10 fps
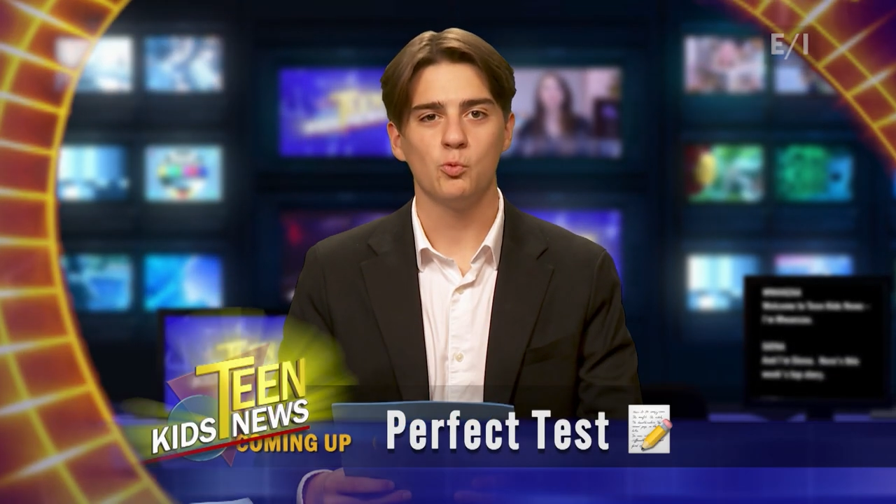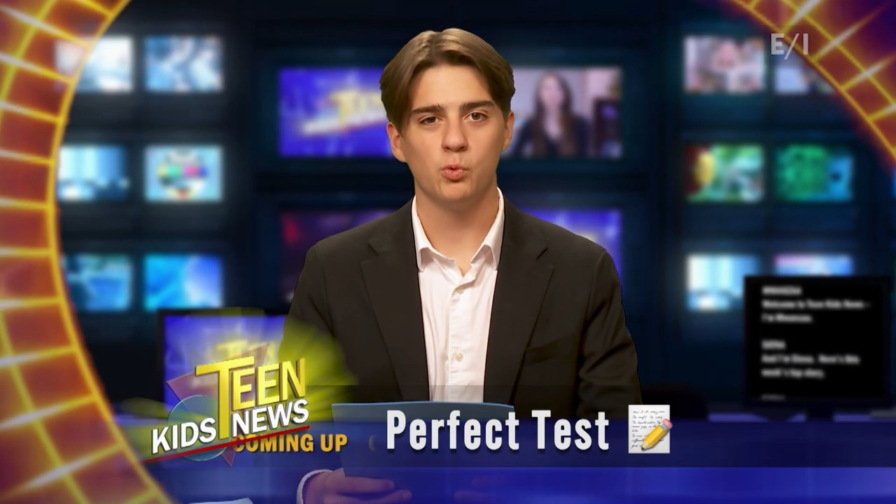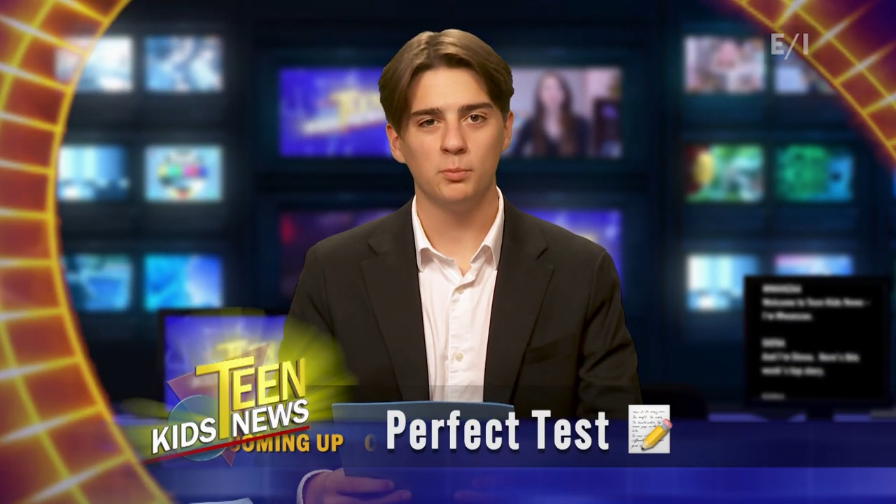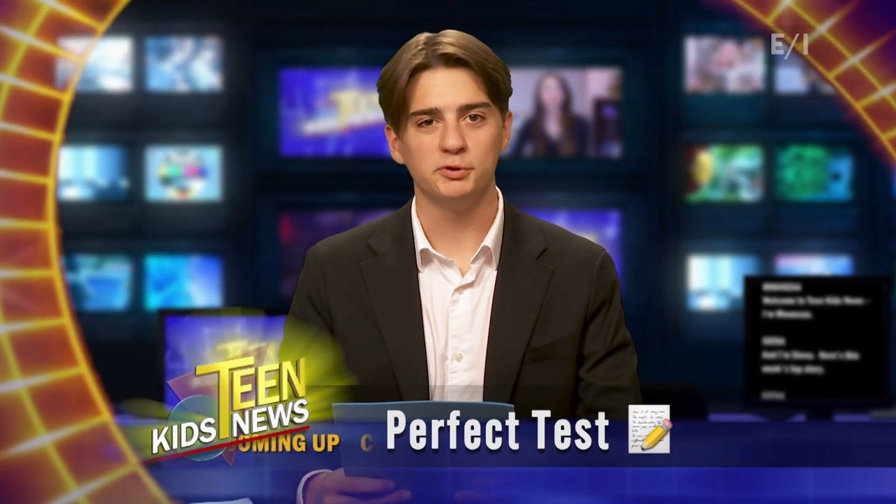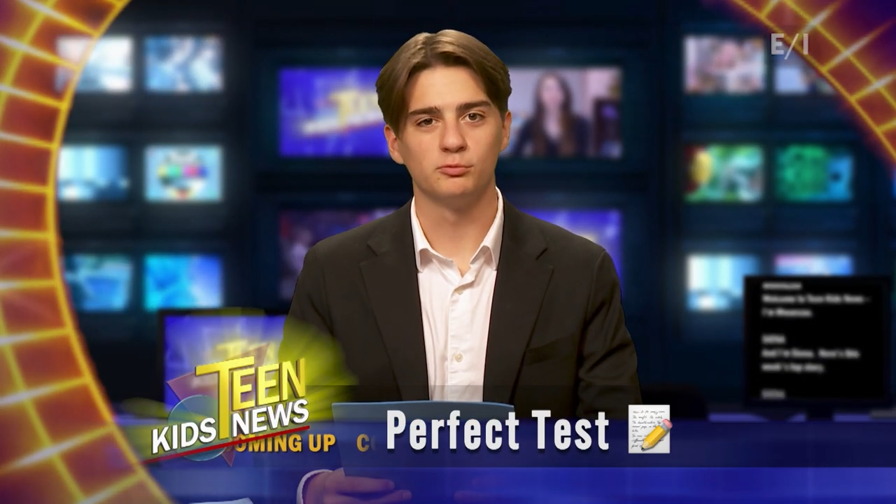
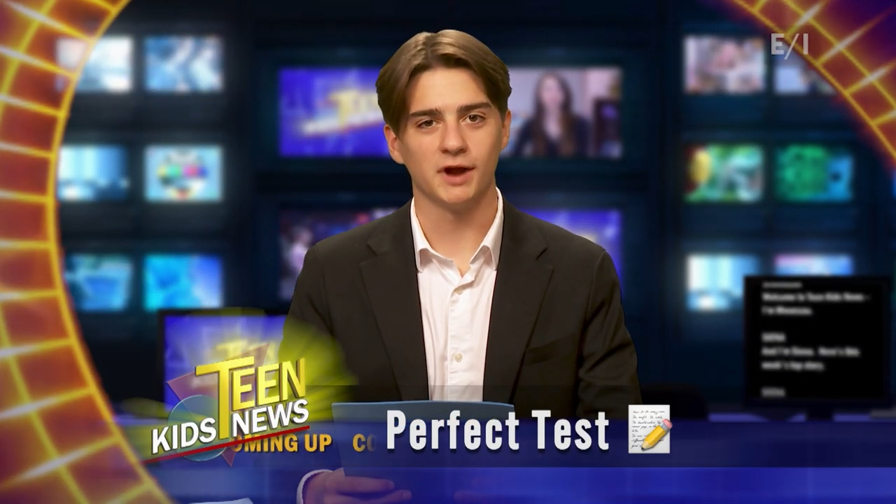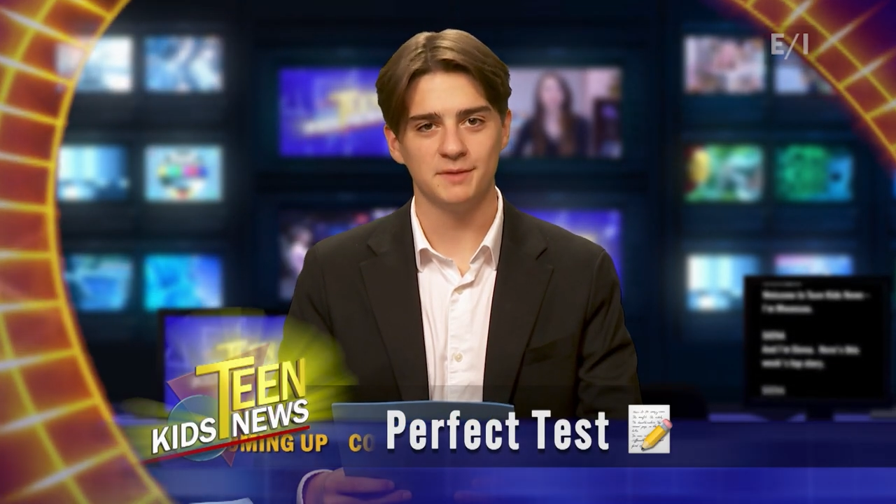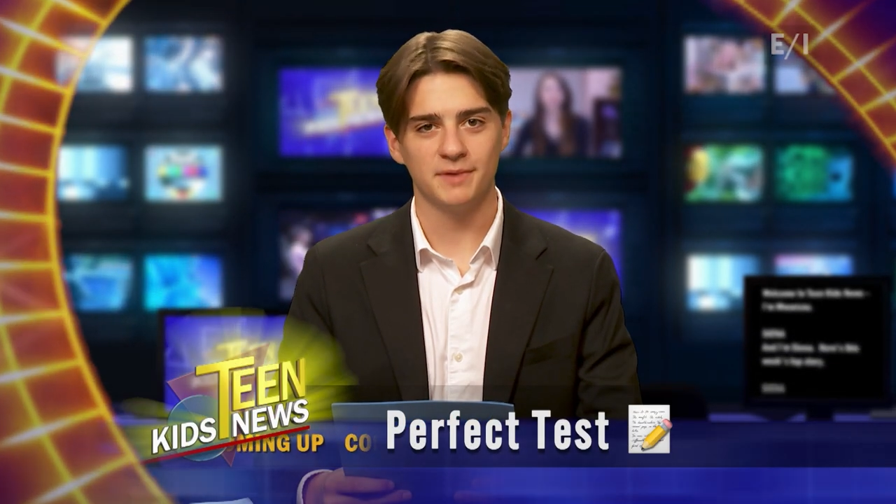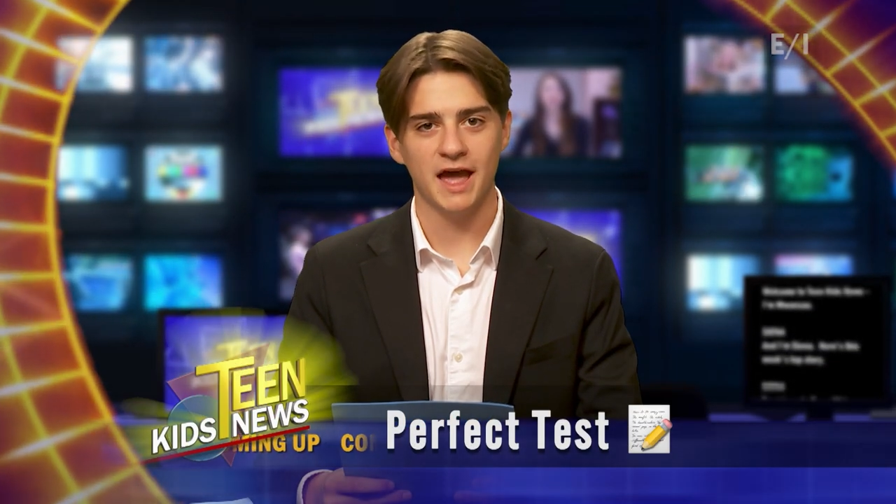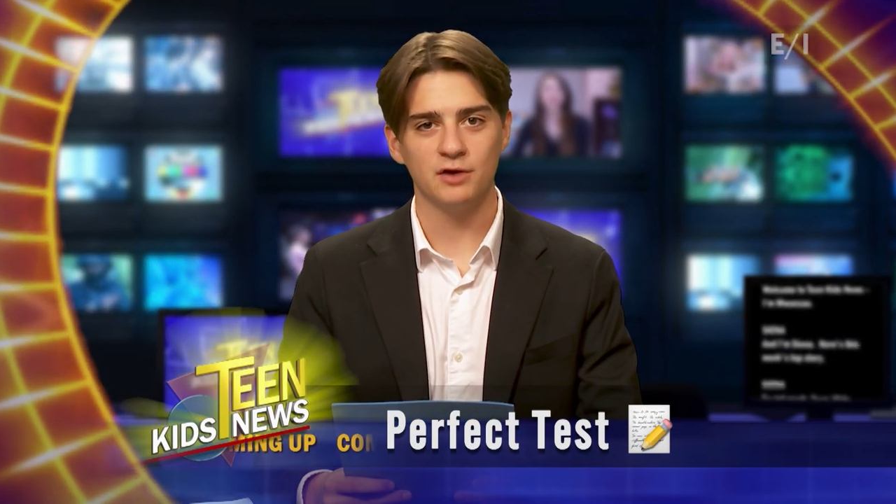We'll be
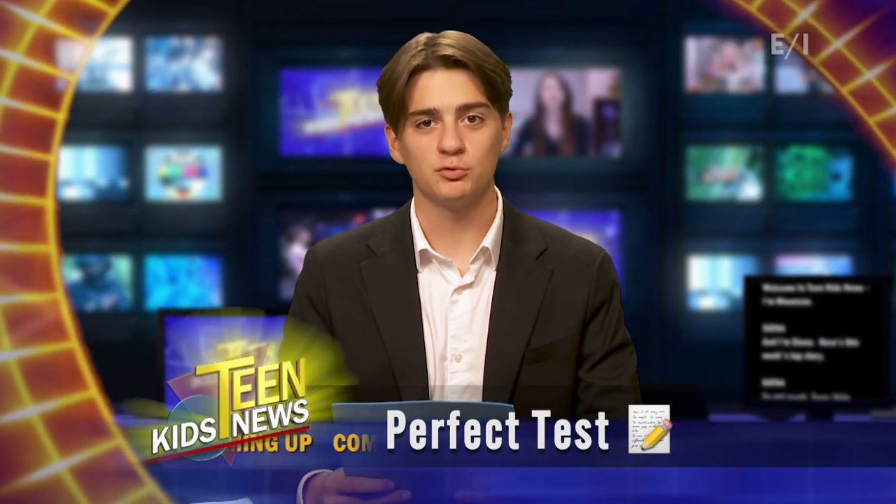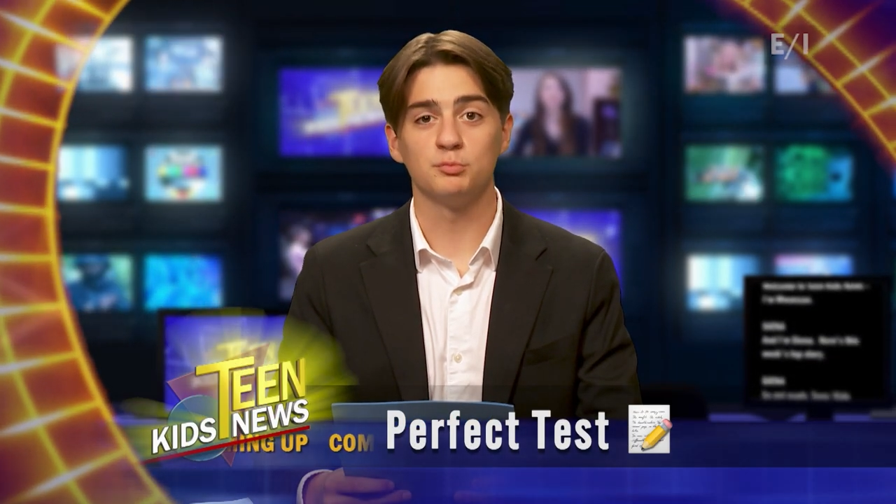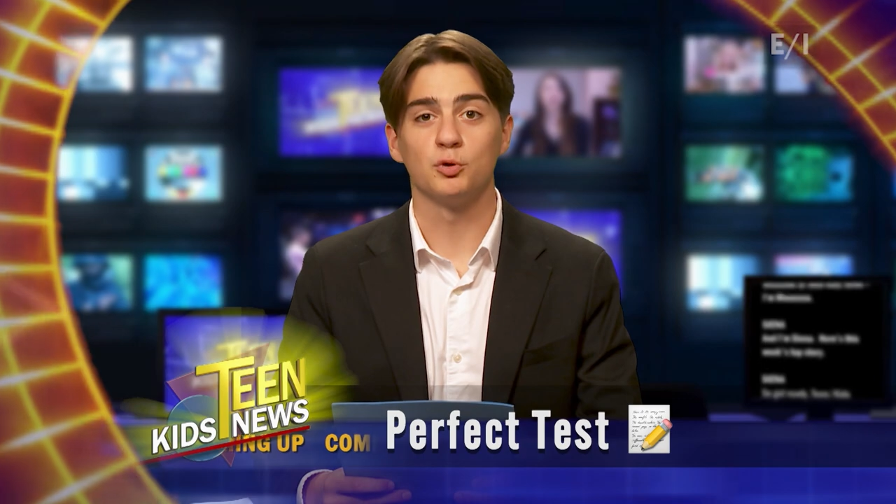right back with